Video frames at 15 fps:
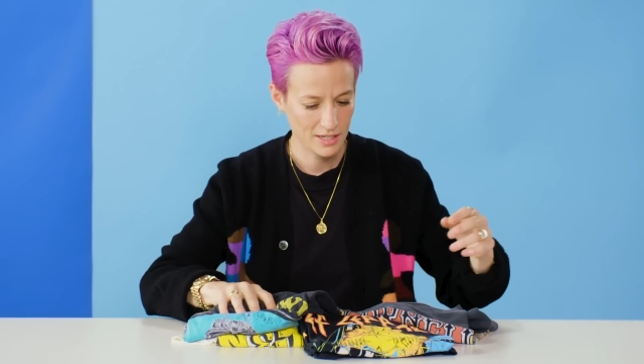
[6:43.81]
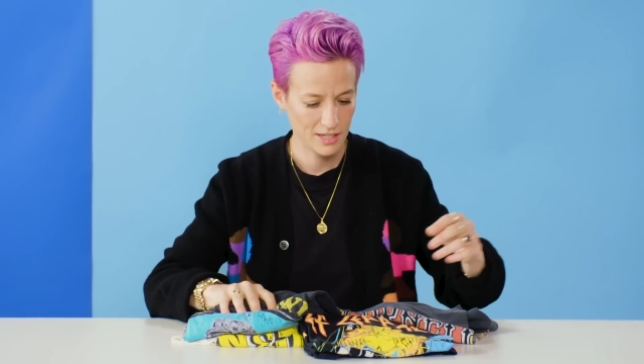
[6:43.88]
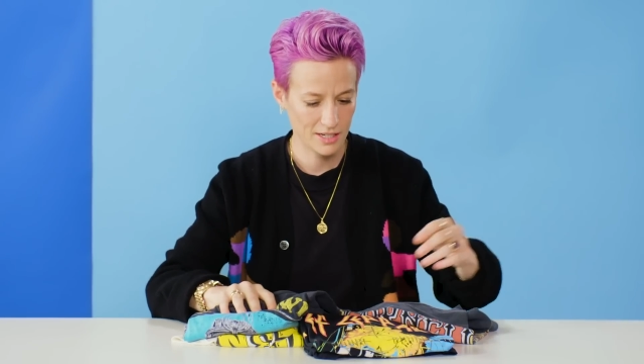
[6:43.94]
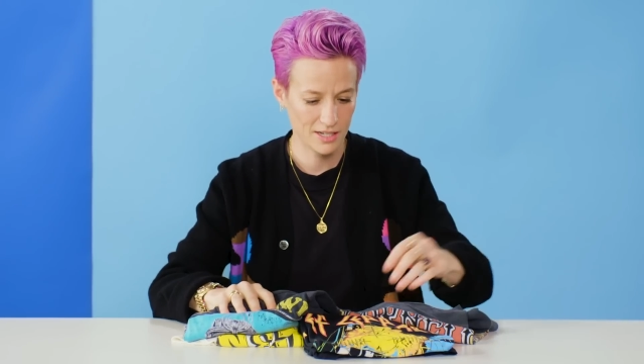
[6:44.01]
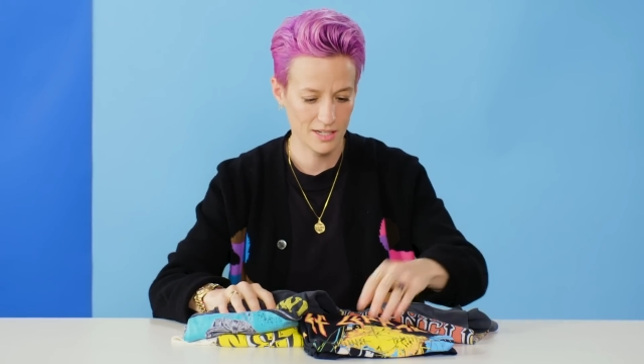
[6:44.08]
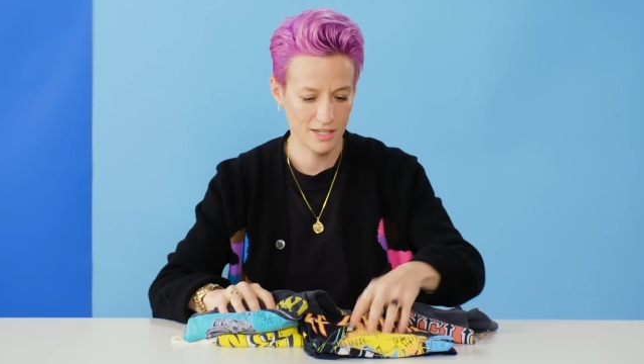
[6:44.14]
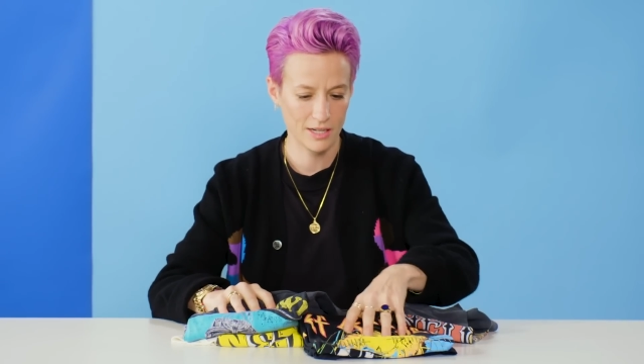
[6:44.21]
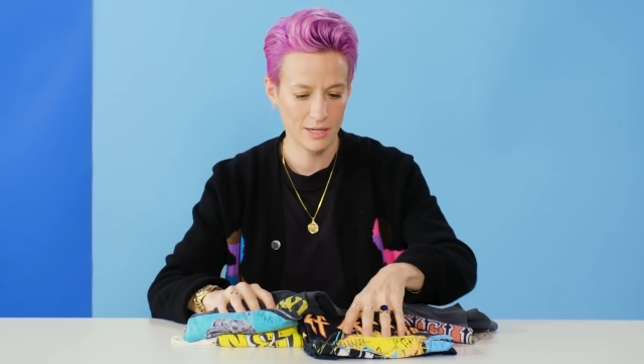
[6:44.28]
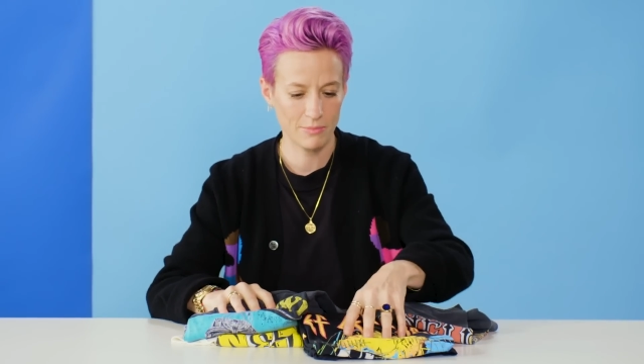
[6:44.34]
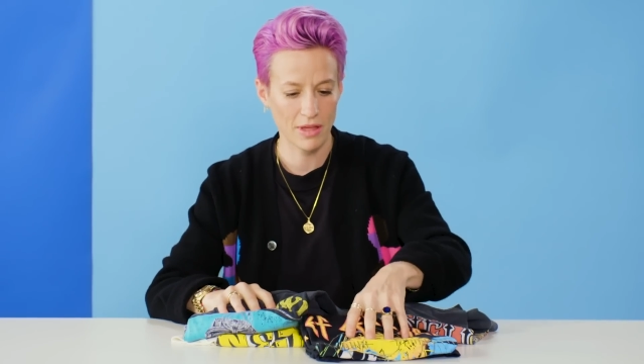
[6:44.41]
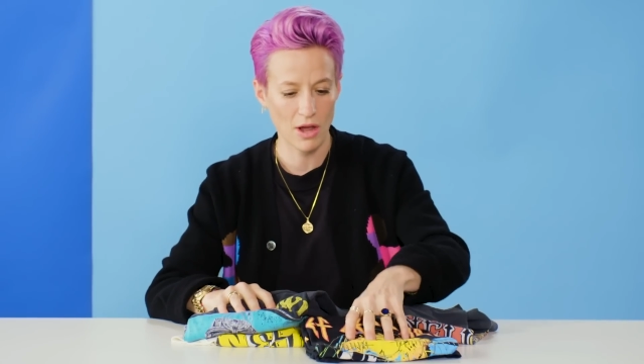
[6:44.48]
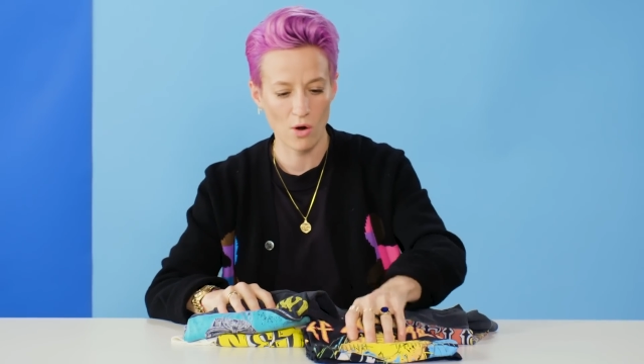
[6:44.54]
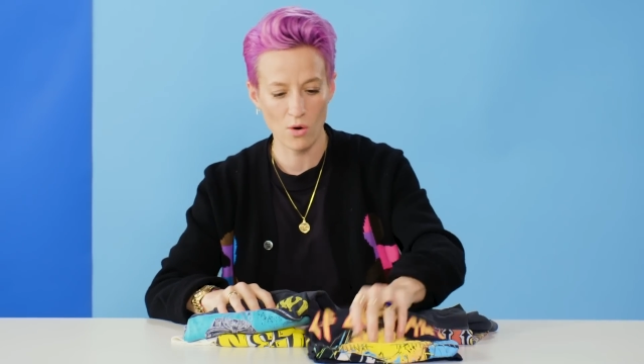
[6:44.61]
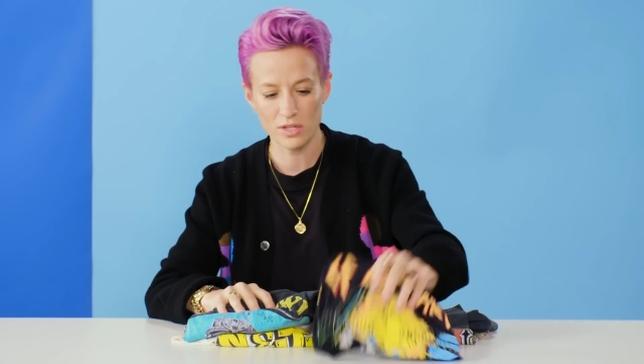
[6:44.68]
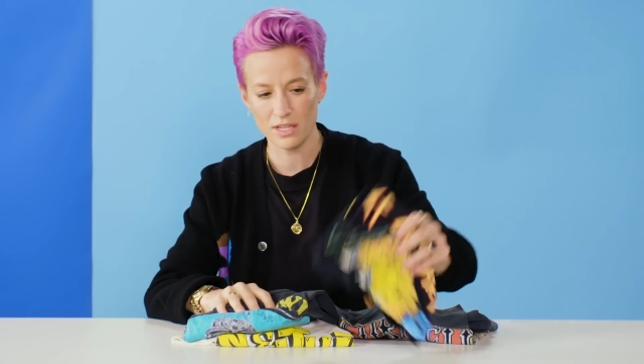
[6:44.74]
Um,
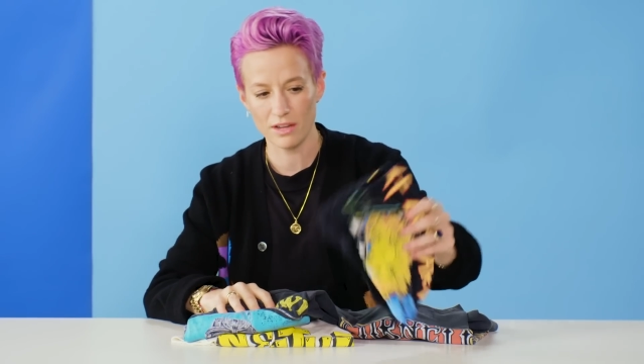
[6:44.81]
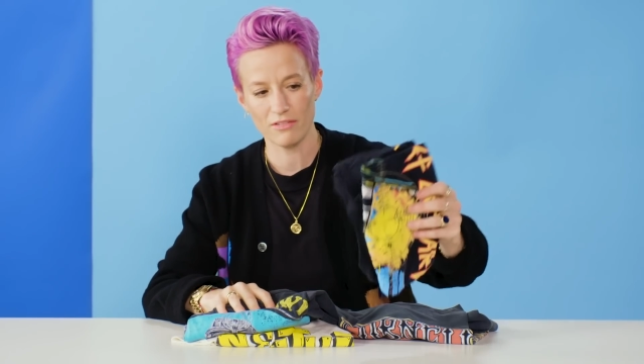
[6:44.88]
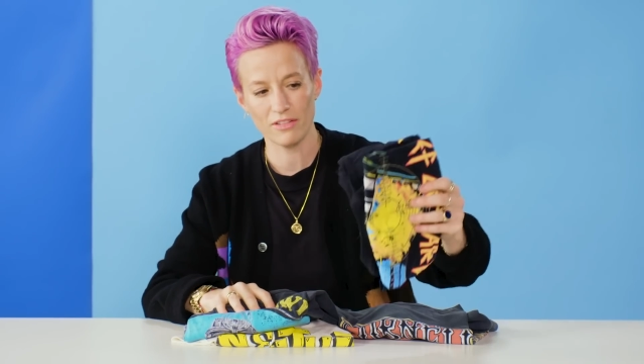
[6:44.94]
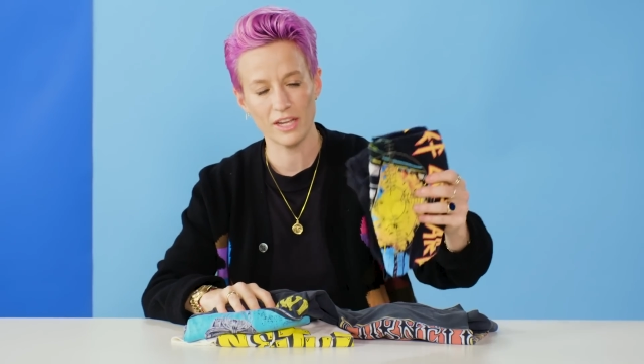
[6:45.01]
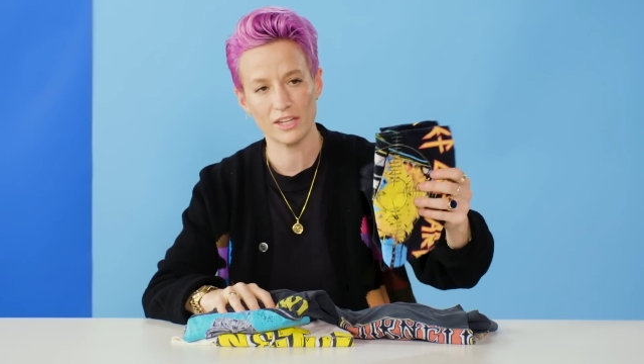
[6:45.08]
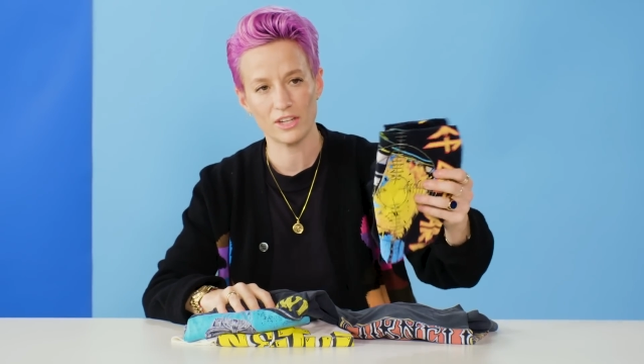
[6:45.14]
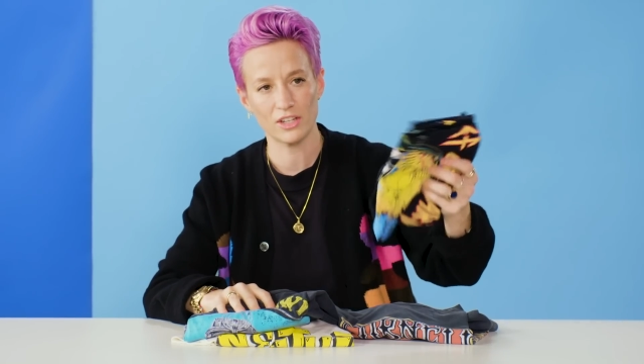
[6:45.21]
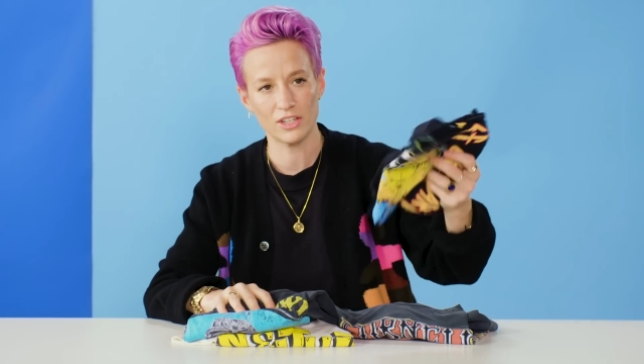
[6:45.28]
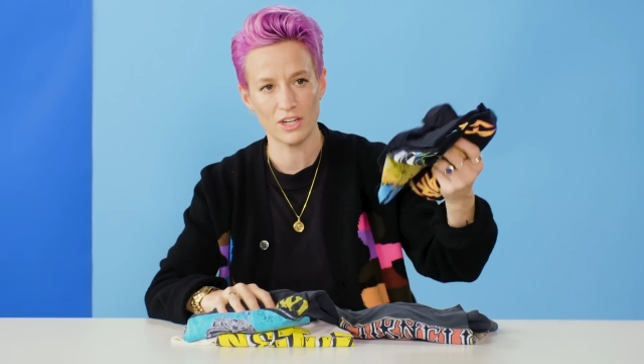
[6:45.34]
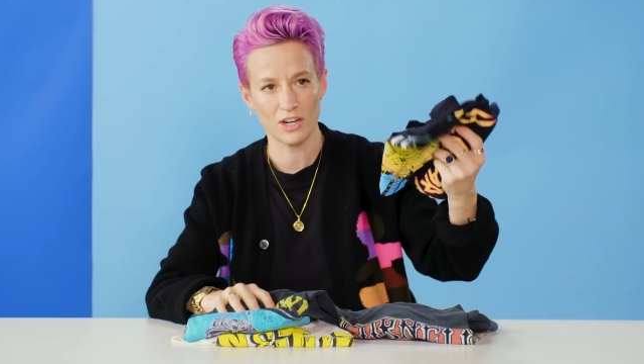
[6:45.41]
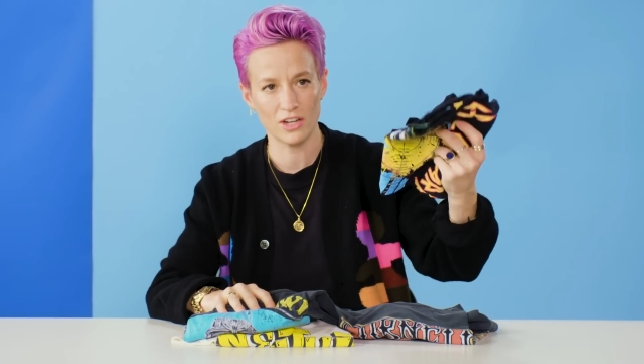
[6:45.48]
they always have like good